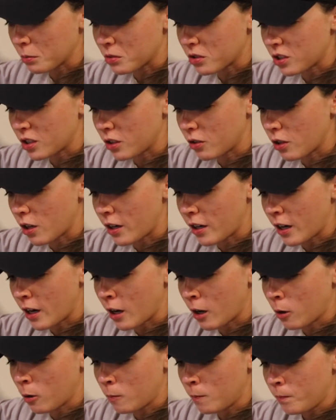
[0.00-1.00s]
seeing right
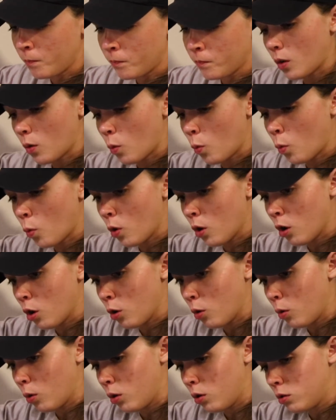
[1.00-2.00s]
now.
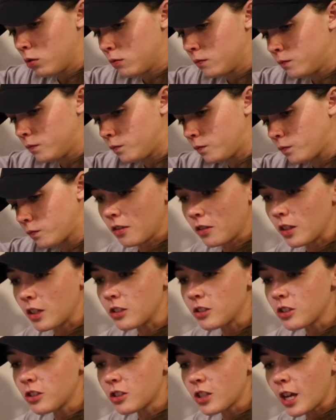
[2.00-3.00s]
Whoa.
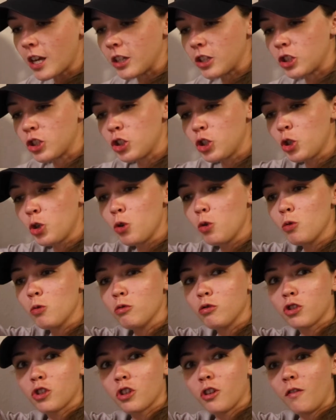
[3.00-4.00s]
This is a
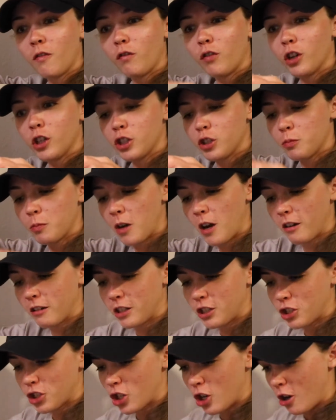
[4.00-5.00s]
huge fudge
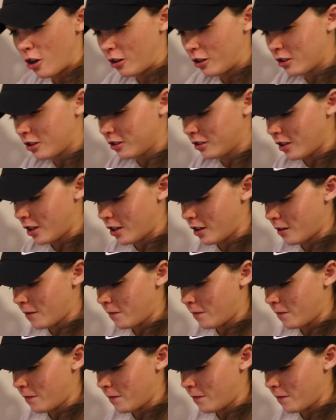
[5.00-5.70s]
brownie chunk. Like,